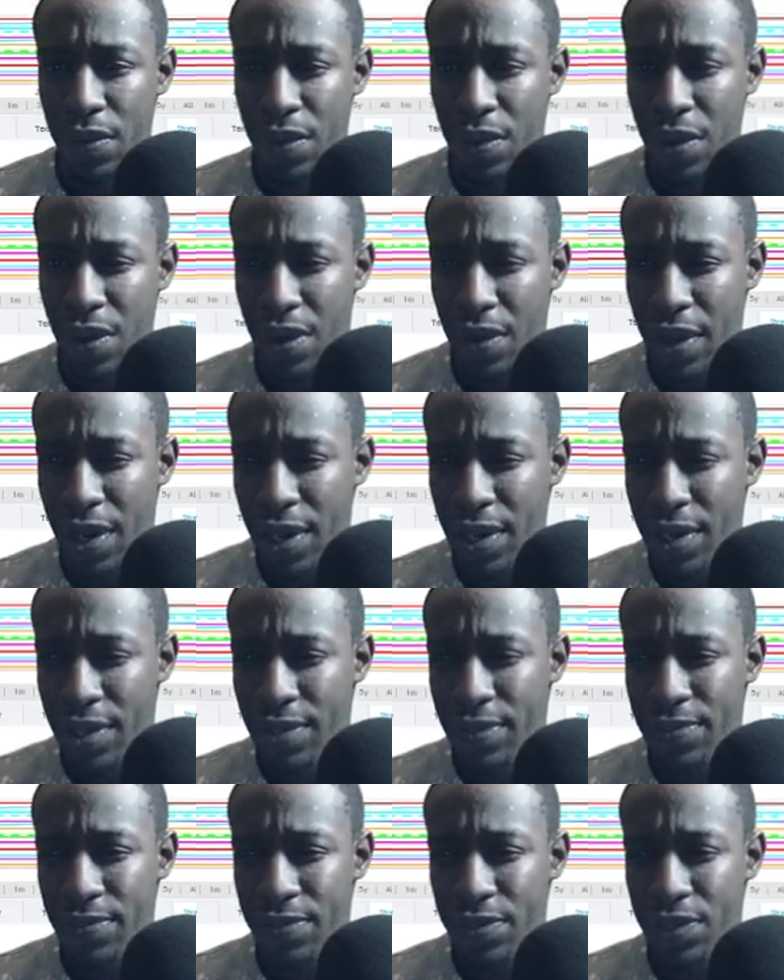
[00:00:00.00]
All right,
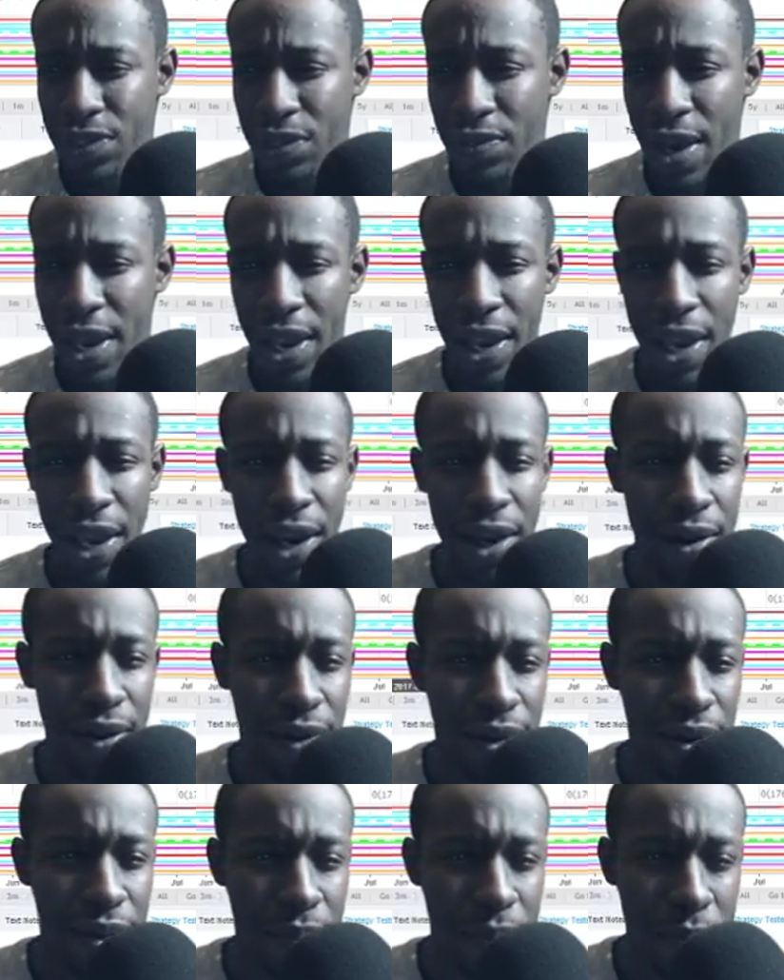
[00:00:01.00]
so right here,
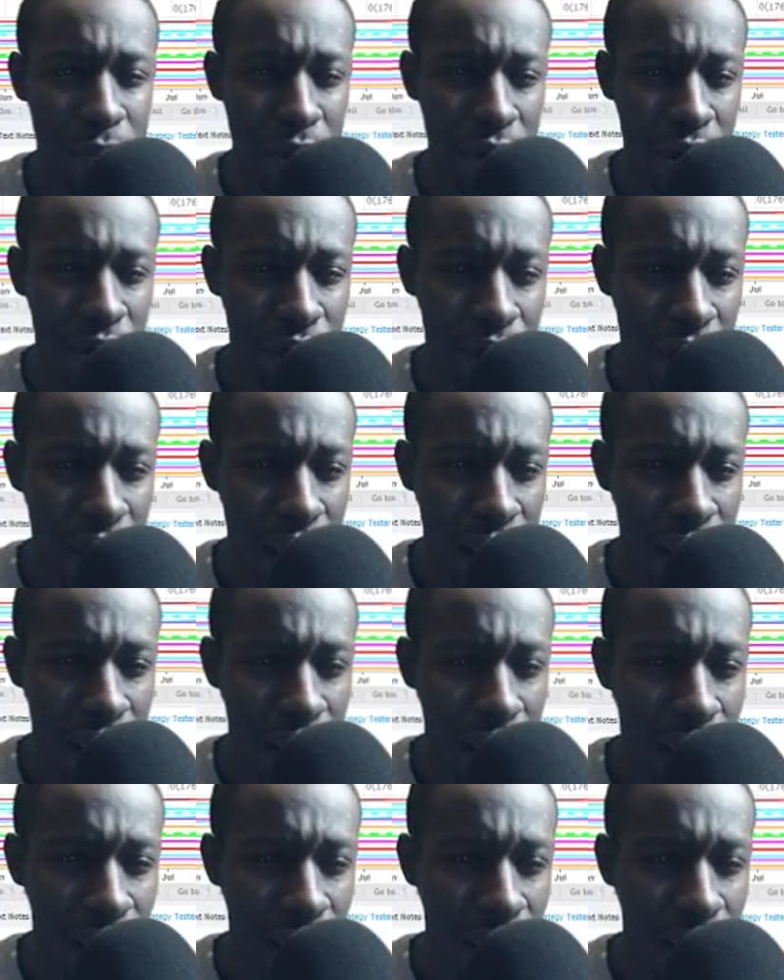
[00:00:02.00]
let me put a ray
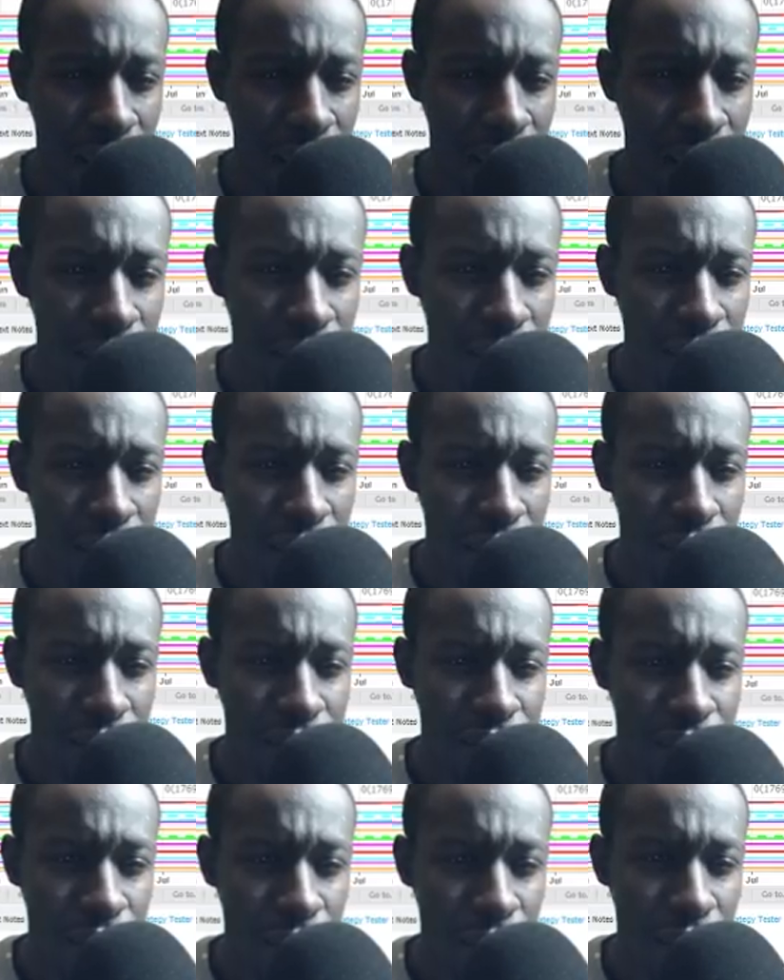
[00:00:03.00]

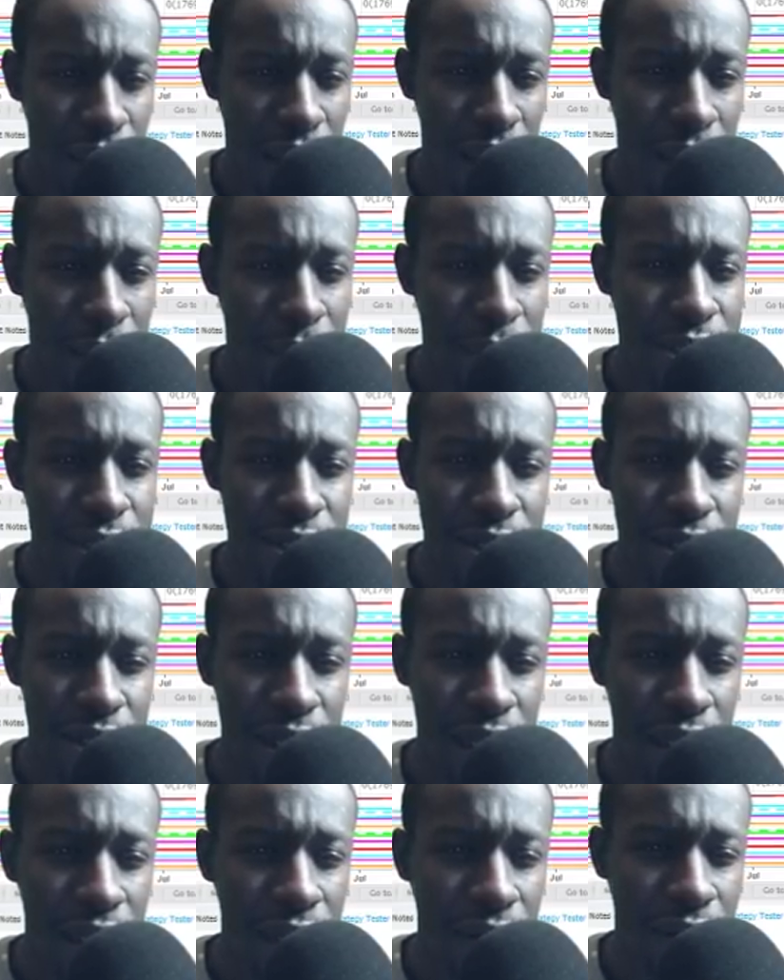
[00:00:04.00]
so we're not missing
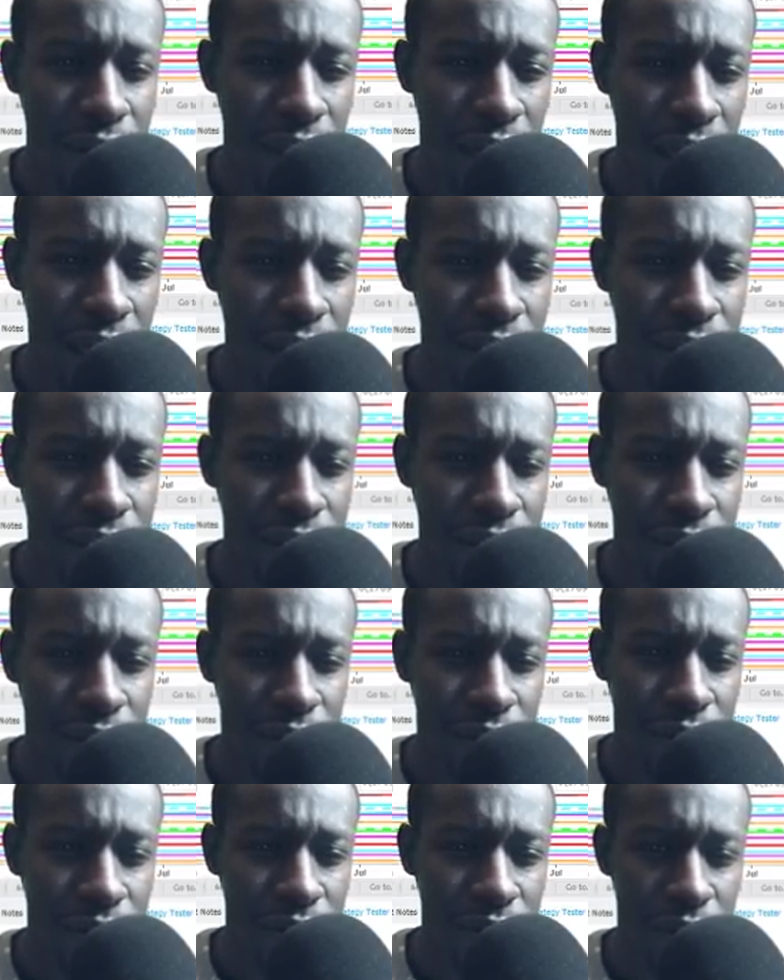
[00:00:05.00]
any of the action.
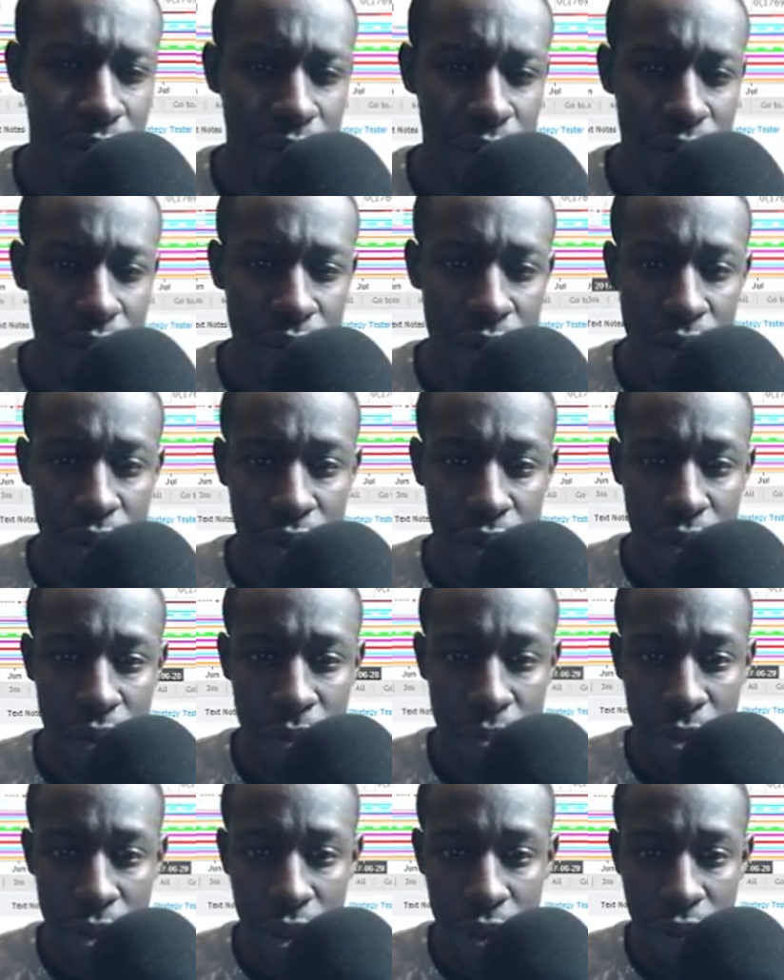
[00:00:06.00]

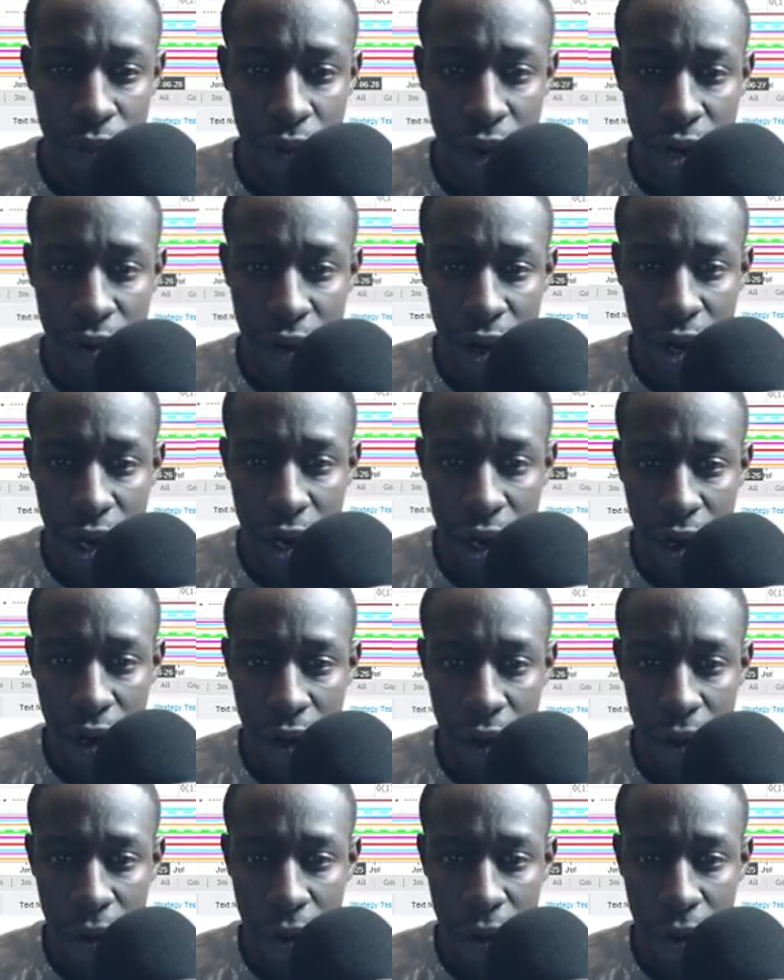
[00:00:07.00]
put array right here.